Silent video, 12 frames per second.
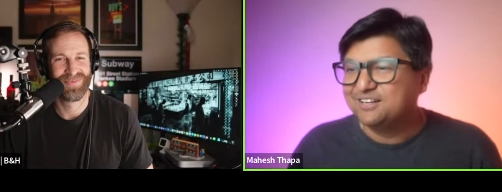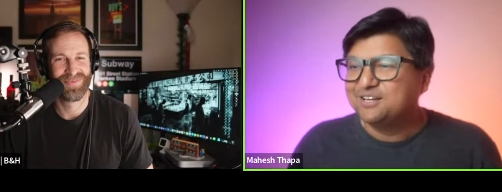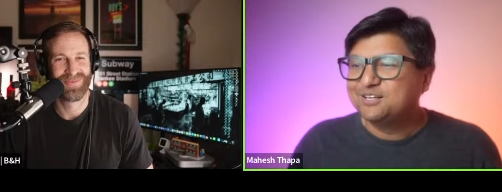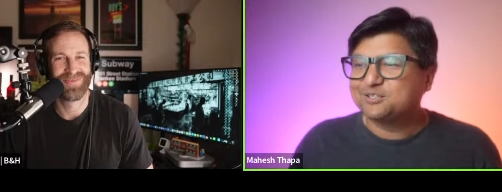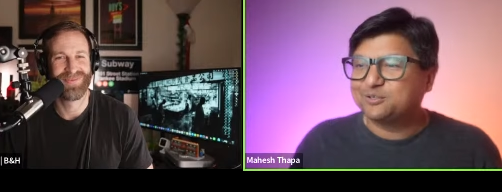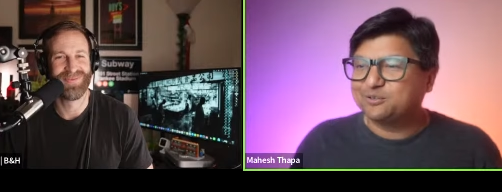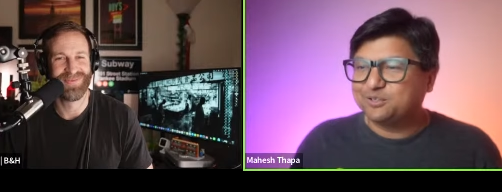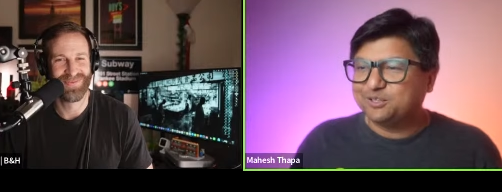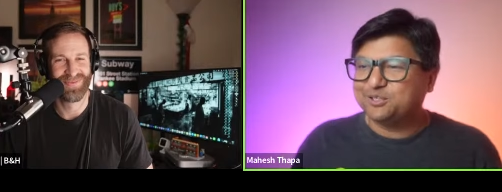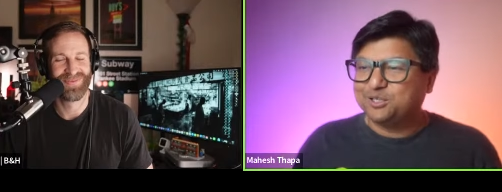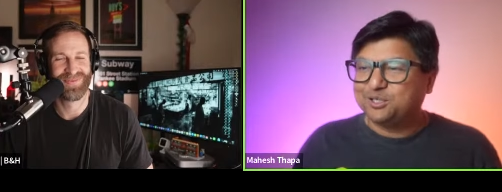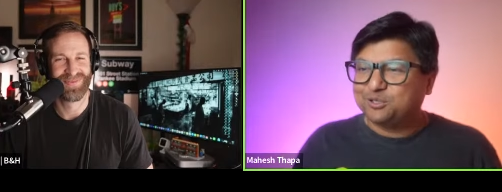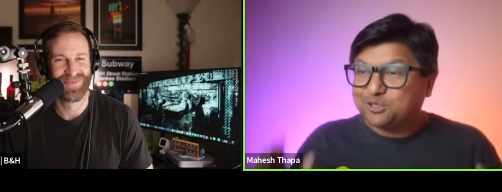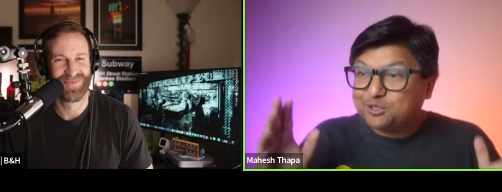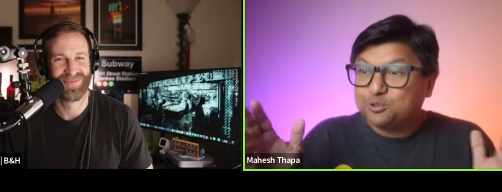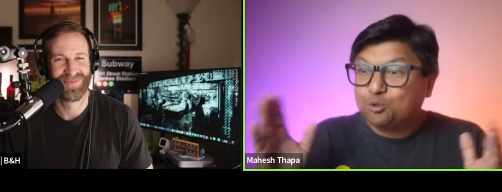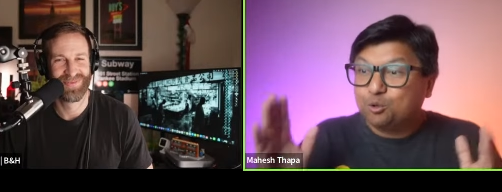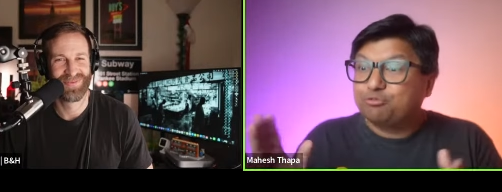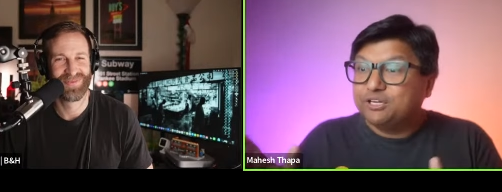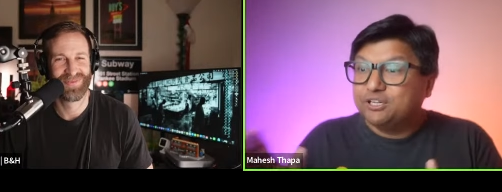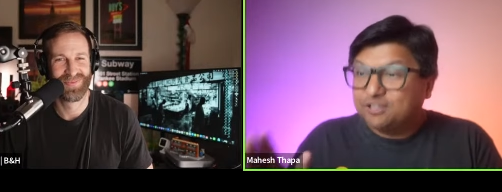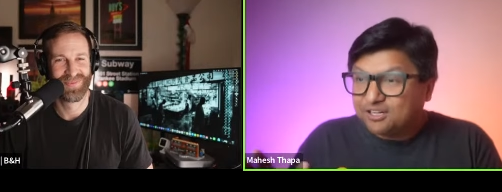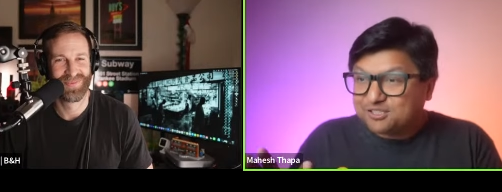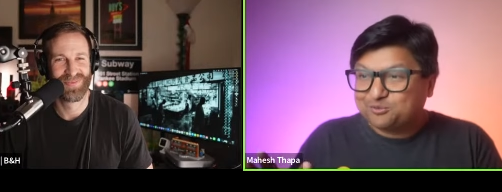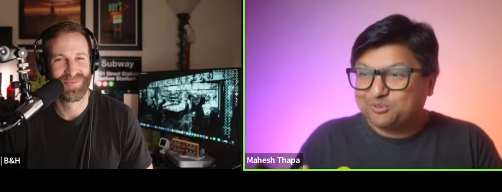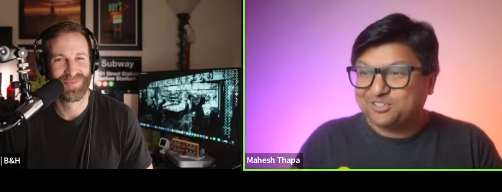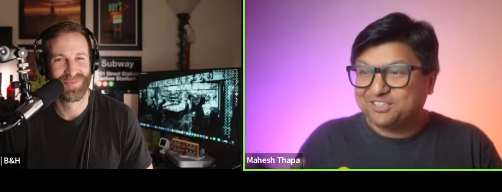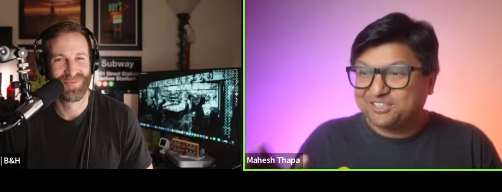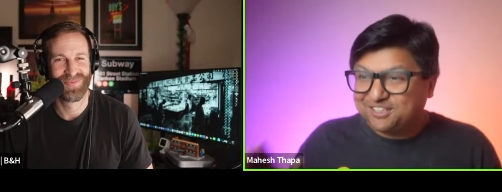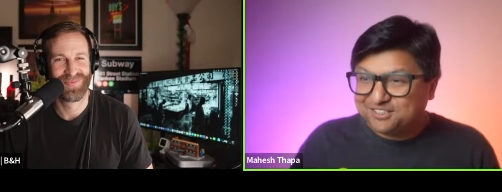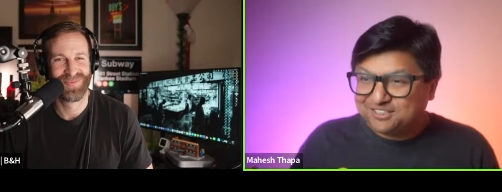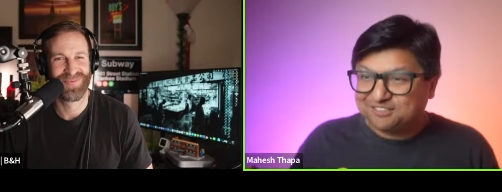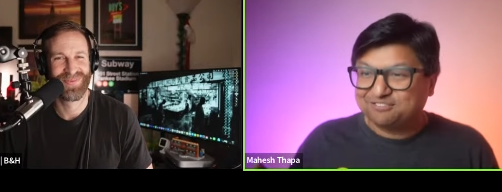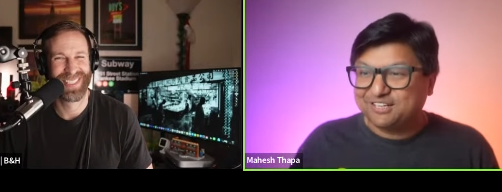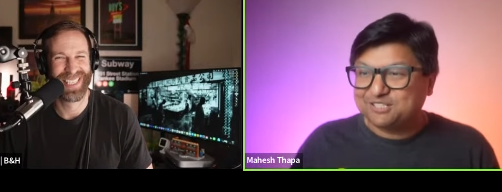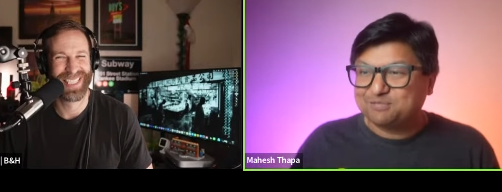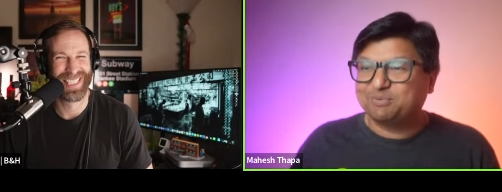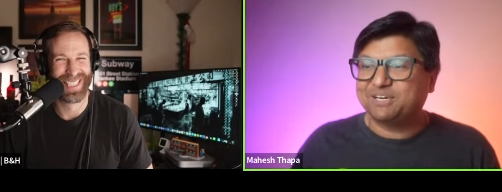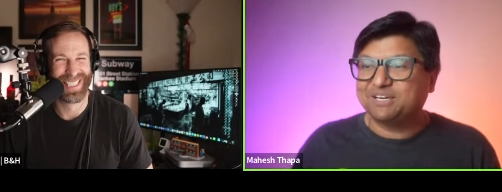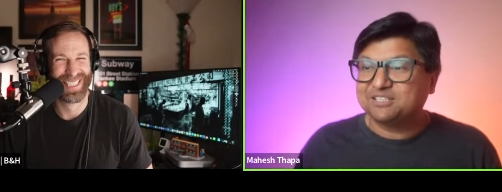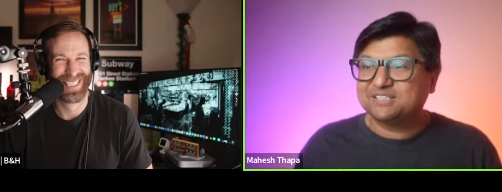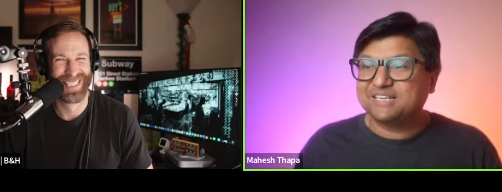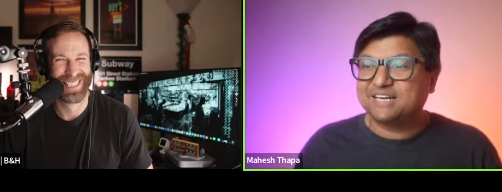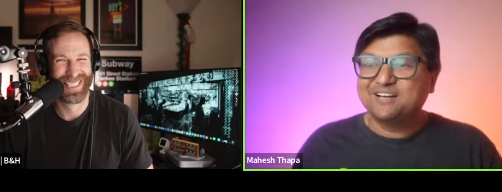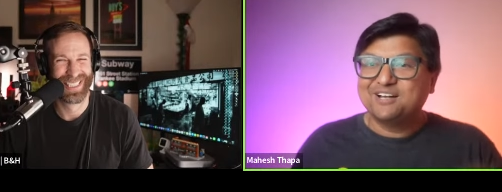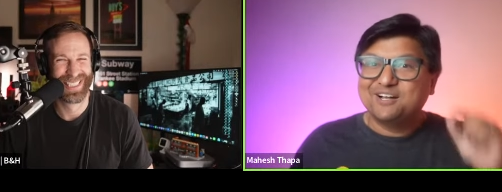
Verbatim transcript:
Speaker 1: So mm. there, there's no free lunch with the tilt shift lens, but it's just that